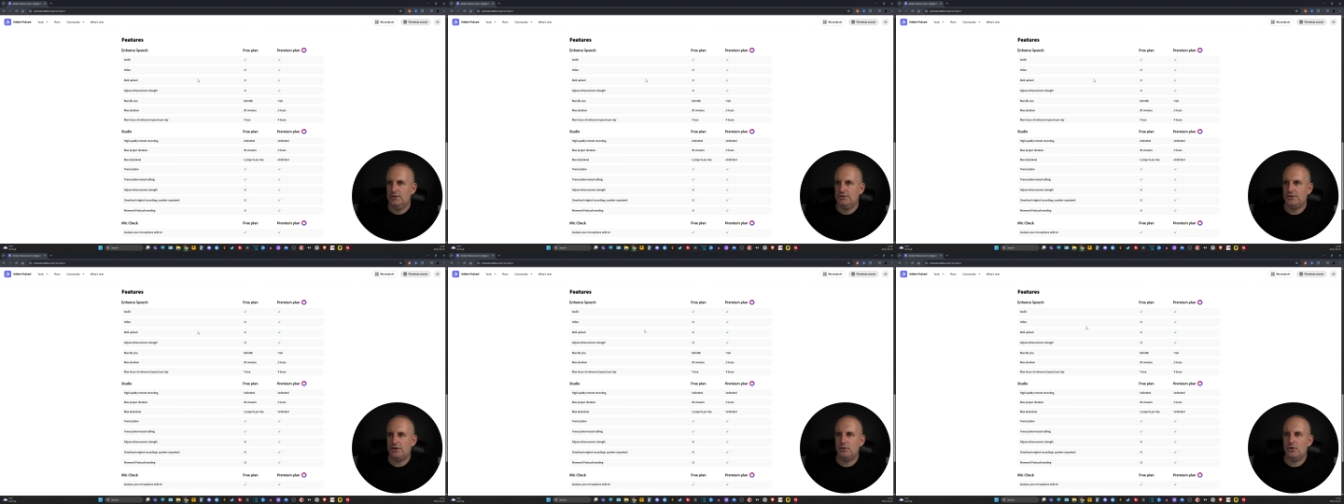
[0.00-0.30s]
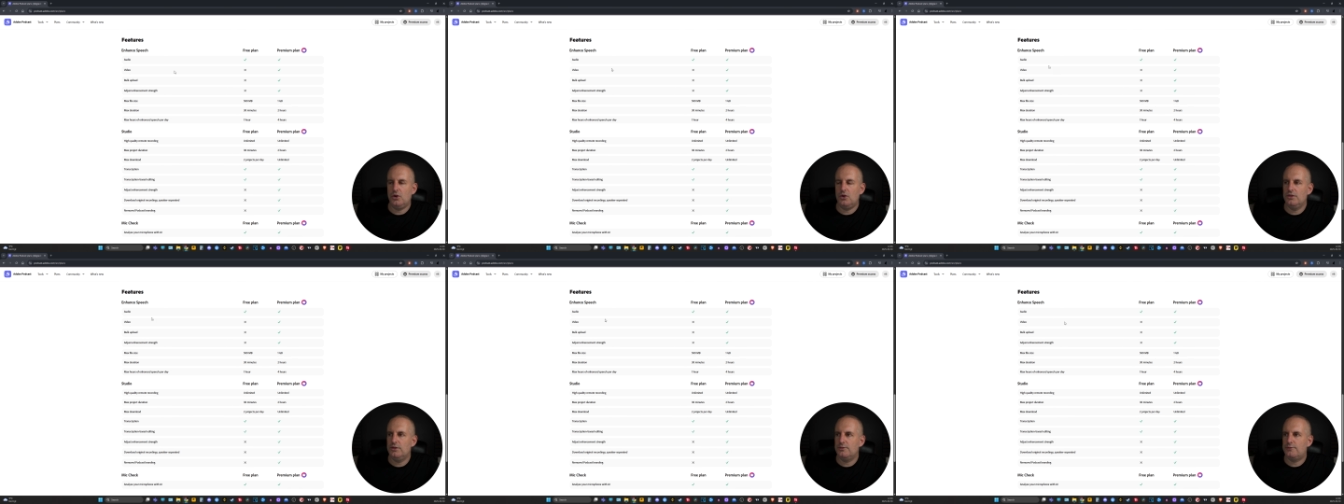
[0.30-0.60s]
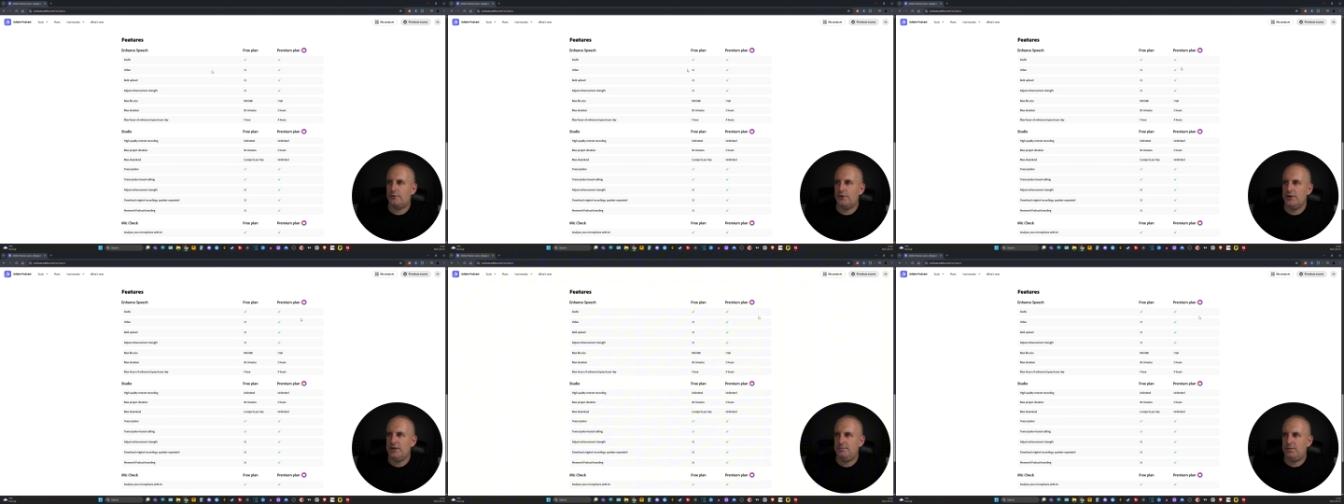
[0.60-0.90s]
So on the
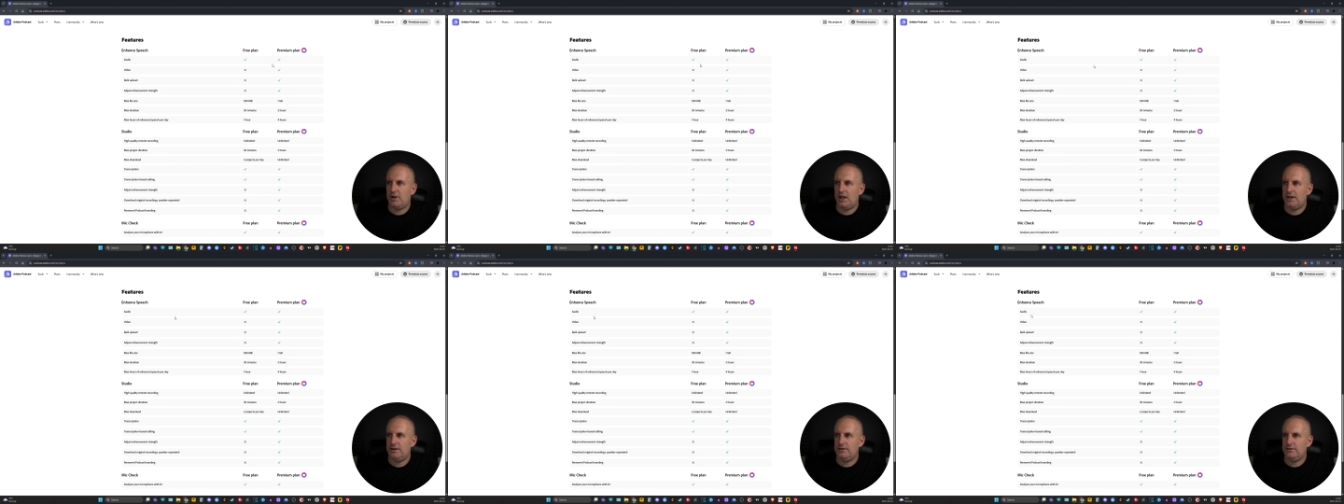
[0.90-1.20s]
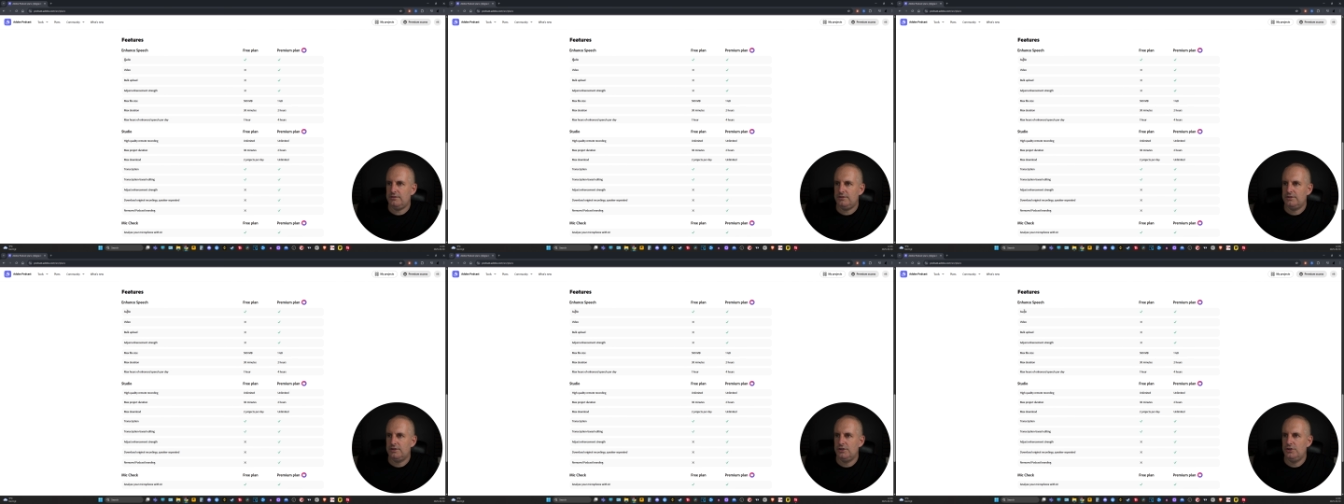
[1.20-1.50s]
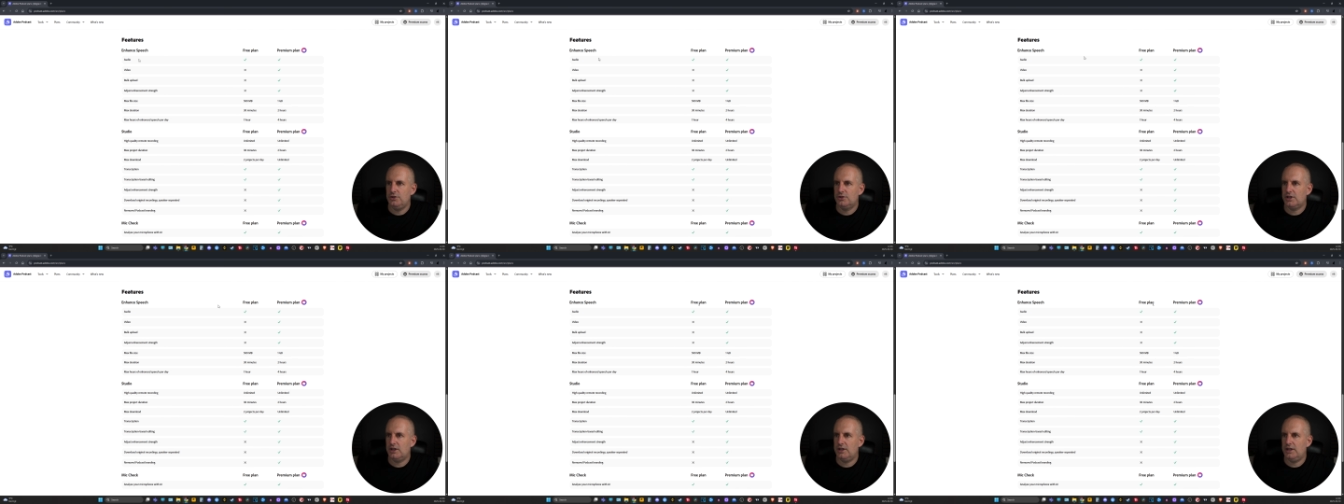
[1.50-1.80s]
free plan,
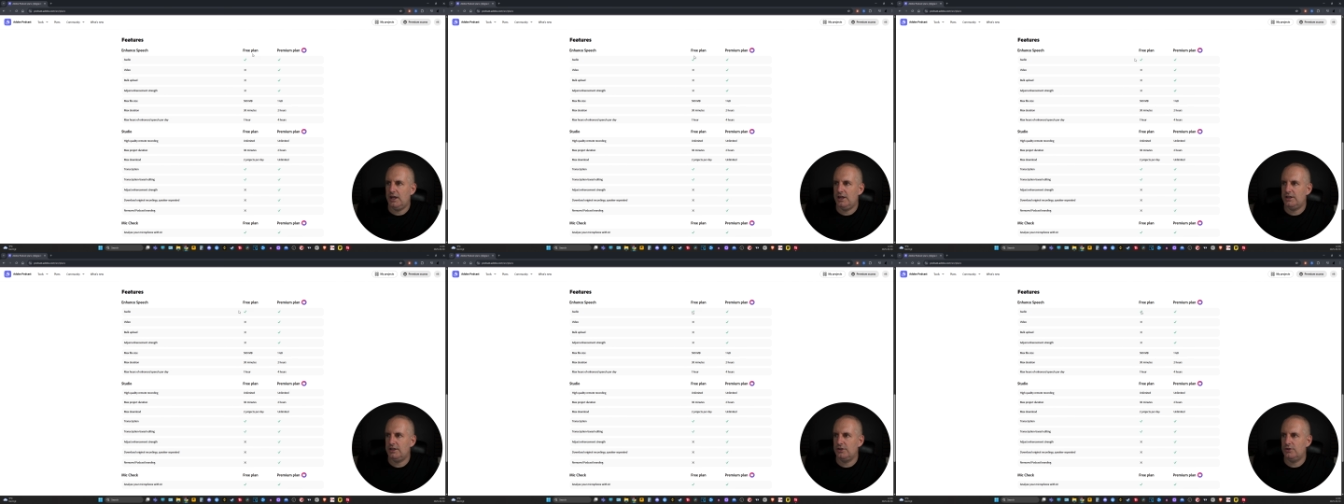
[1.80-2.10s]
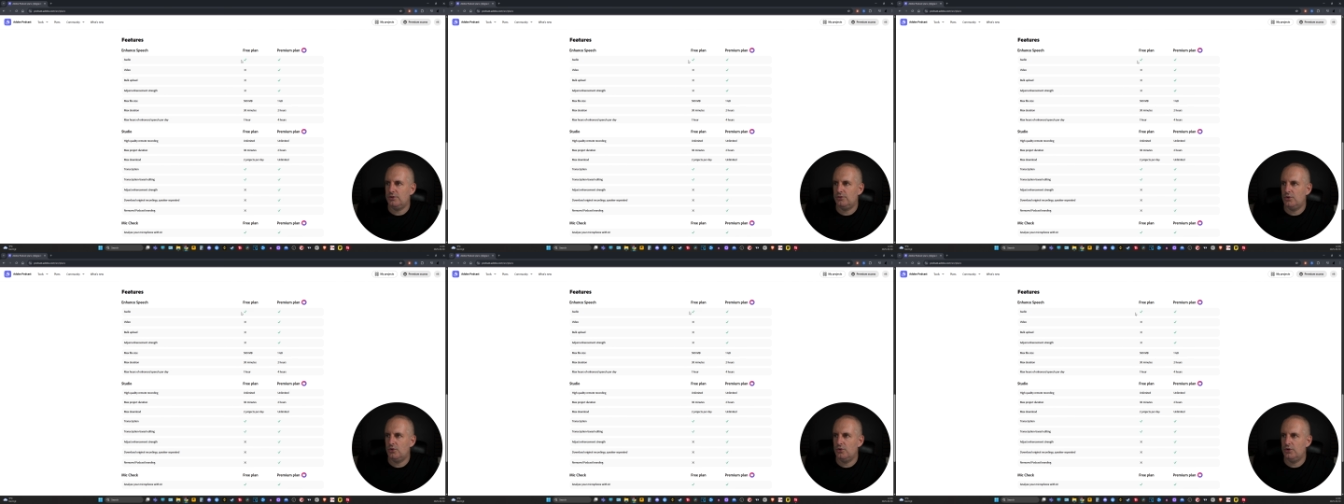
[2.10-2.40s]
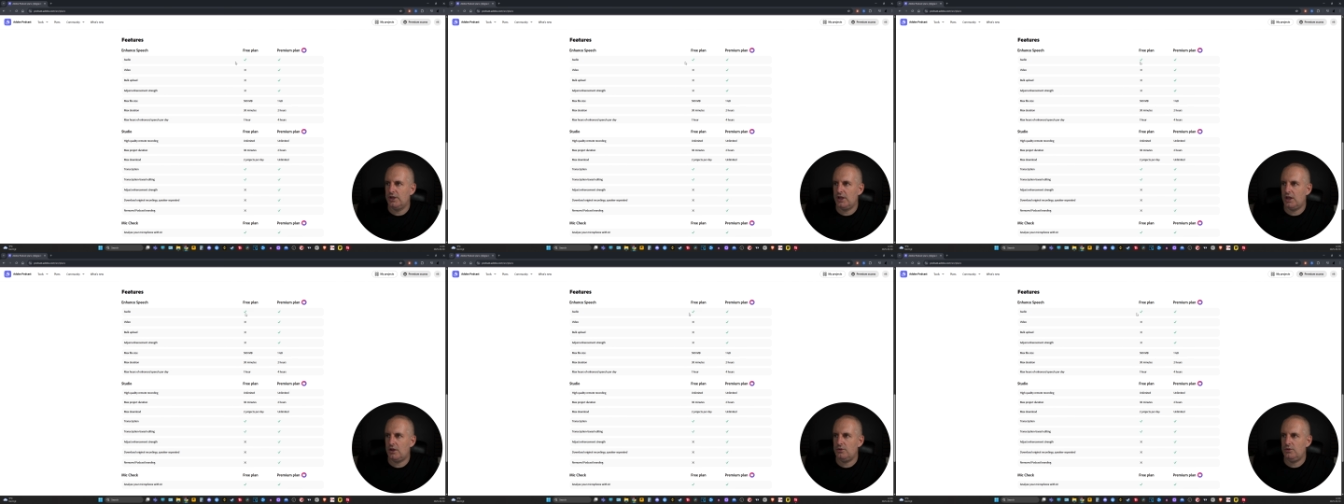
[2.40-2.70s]
you can edit your
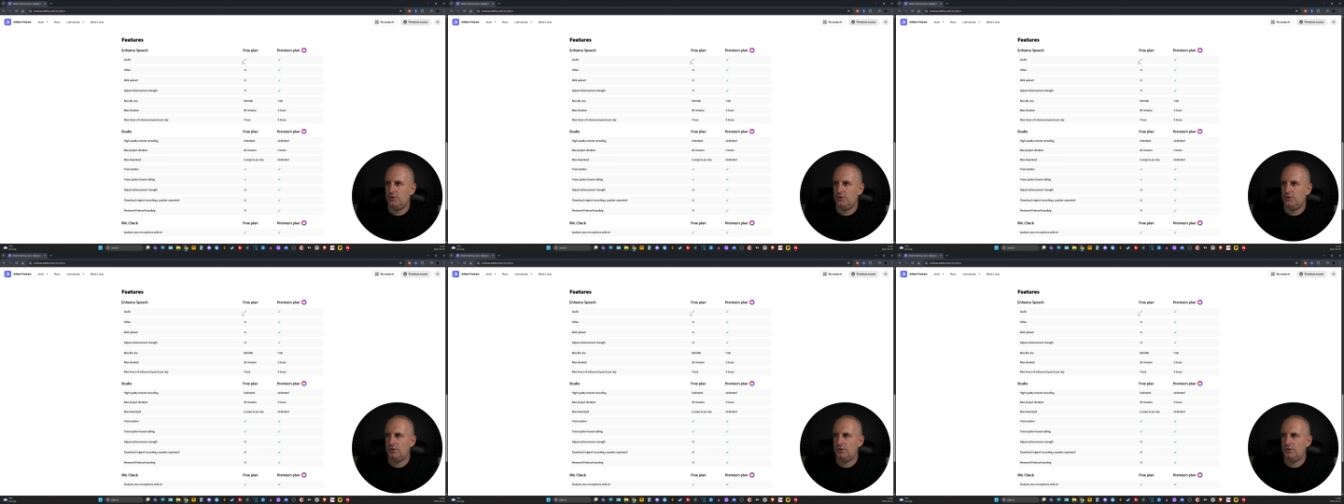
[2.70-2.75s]
audio.